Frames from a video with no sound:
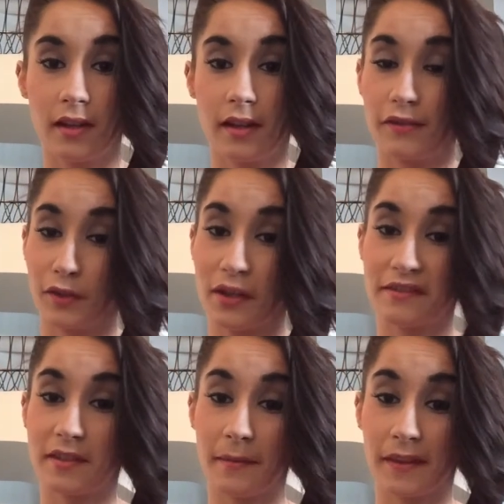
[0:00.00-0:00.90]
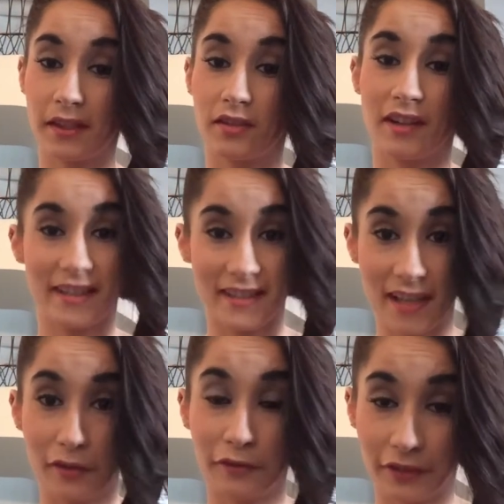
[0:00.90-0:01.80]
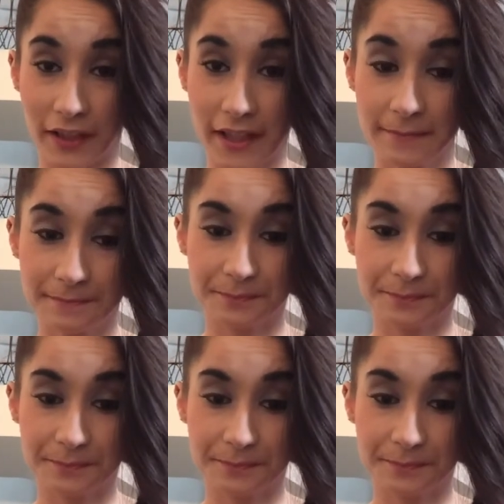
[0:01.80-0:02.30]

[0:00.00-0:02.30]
if you love something, you got to set it free,